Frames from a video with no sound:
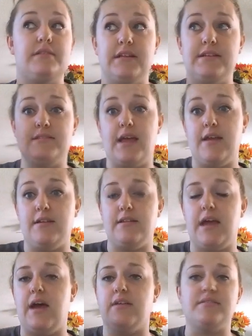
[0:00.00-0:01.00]
this end of
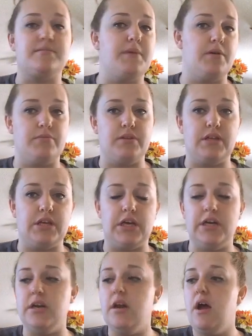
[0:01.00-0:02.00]
the house, smell really
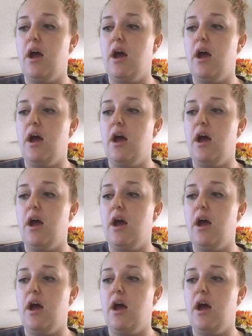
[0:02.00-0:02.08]
good.